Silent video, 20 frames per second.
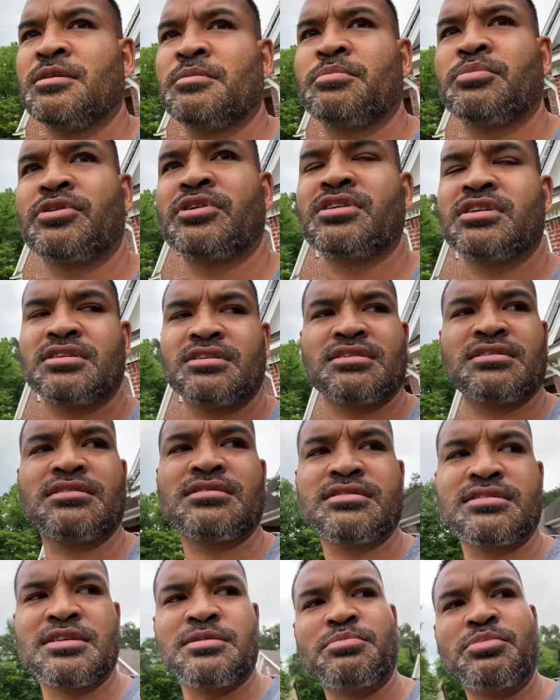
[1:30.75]
pretty
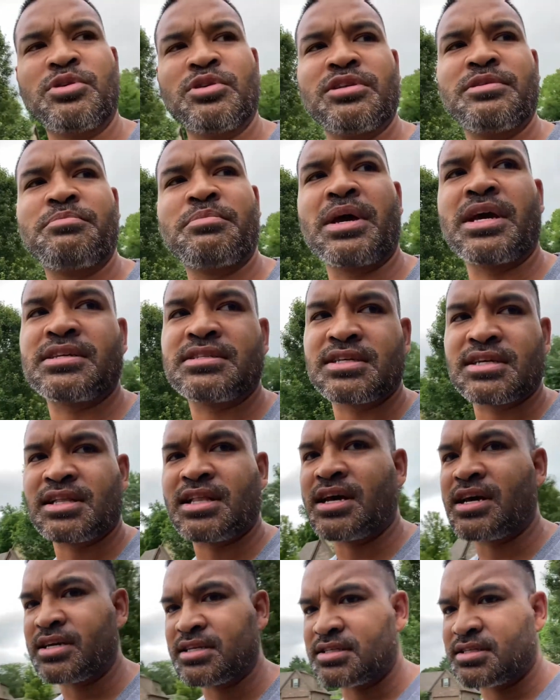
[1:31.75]
simple and basic
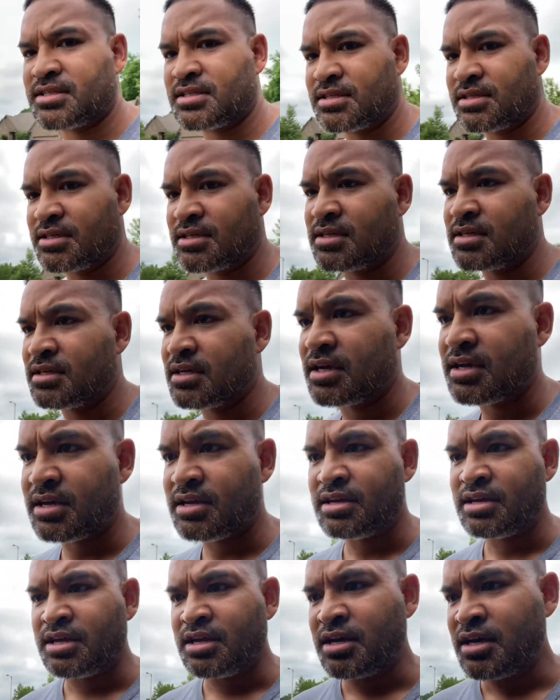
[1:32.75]
lights.
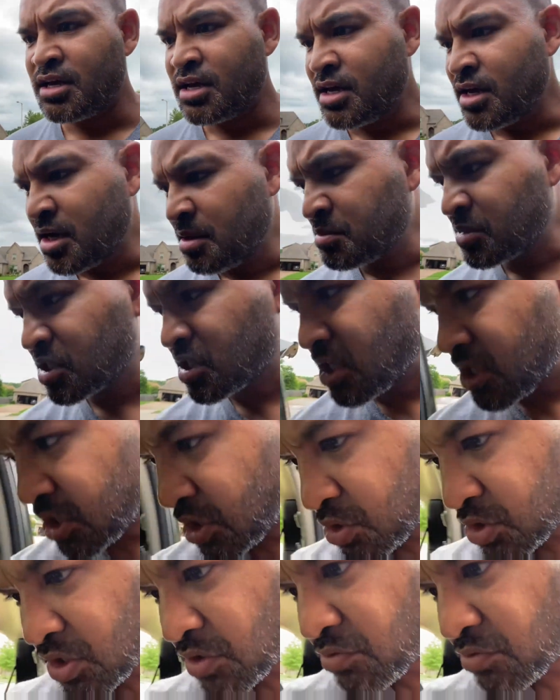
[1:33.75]
I'm just going to use a